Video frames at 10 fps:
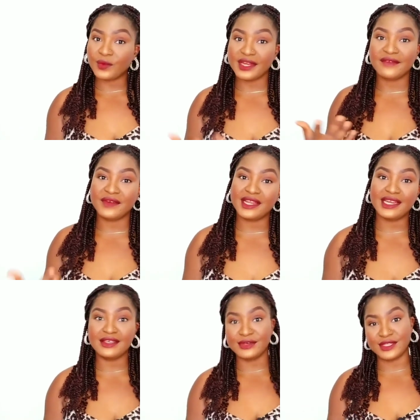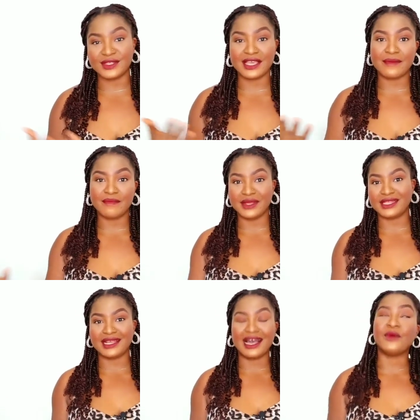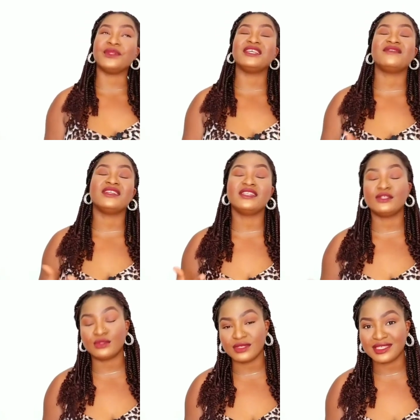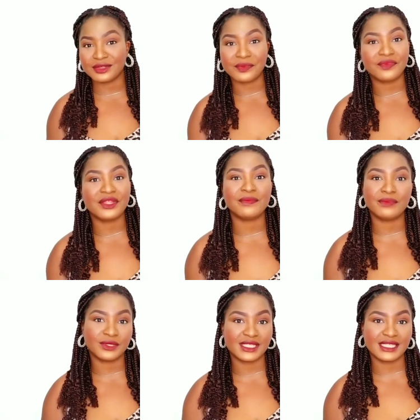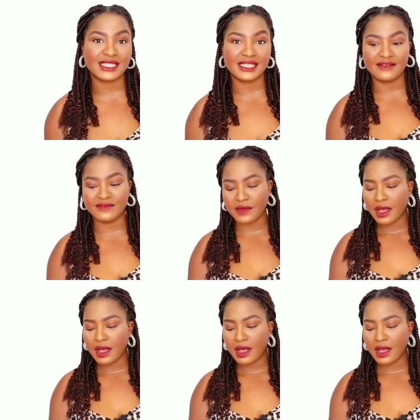we are definitely going to get better and we definitely took something positive